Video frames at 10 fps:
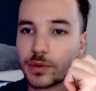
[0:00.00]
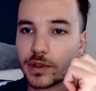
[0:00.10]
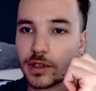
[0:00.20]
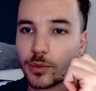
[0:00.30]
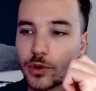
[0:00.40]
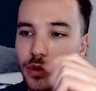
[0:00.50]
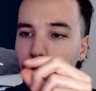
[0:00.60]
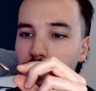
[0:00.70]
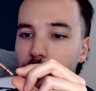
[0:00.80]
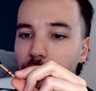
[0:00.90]
one that I
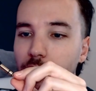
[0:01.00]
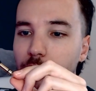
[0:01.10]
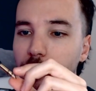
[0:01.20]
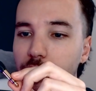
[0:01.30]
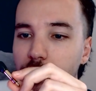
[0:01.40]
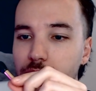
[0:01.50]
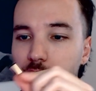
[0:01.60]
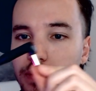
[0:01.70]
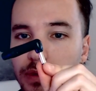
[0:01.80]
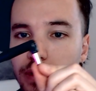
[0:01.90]
bought, because
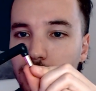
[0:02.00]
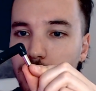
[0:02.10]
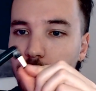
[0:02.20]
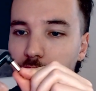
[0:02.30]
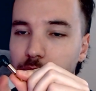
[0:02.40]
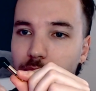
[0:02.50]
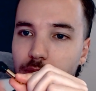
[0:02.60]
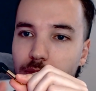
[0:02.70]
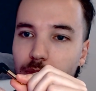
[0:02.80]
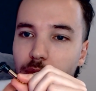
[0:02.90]
it's
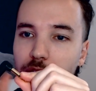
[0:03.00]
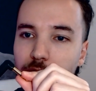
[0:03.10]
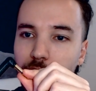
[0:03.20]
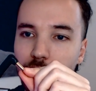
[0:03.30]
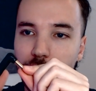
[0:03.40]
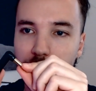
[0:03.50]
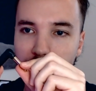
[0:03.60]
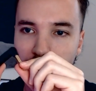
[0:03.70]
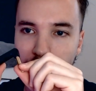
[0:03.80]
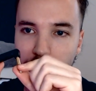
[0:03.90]
metal and
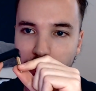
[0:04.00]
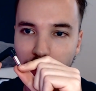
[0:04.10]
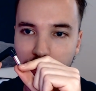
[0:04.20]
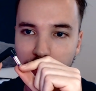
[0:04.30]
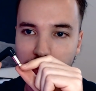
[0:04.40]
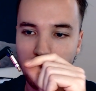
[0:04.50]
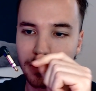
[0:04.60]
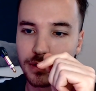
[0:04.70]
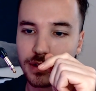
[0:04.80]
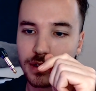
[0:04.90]
it's nice and
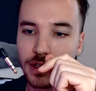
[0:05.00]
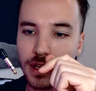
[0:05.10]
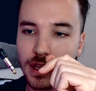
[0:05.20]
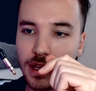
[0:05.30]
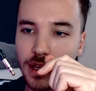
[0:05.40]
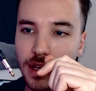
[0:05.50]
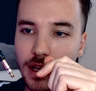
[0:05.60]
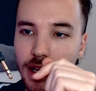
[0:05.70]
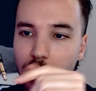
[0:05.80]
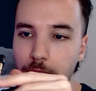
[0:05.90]
solid,
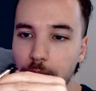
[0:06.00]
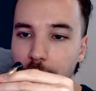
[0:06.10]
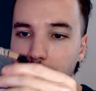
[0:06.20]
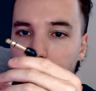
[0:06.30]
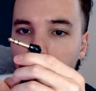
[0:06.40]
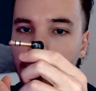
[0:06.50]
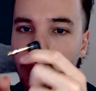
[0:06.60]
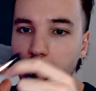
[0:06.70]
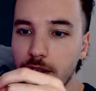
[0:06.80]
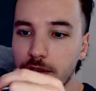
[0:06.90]
and
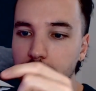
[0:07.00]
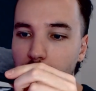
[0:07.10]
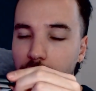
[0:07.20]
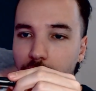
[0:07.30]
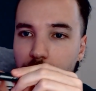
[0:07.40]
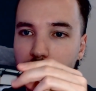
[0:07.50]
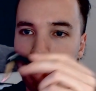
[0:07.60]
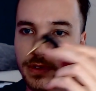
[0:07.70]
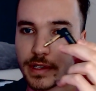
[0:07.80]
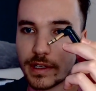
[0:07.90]
it's right angle so
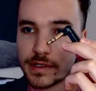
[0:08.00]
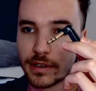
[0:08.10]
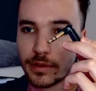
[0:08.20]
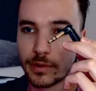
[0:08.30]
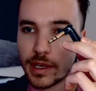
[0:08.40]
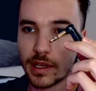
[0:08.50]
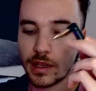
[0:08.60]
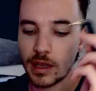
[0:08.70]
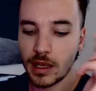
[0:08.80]
it stays out of the way.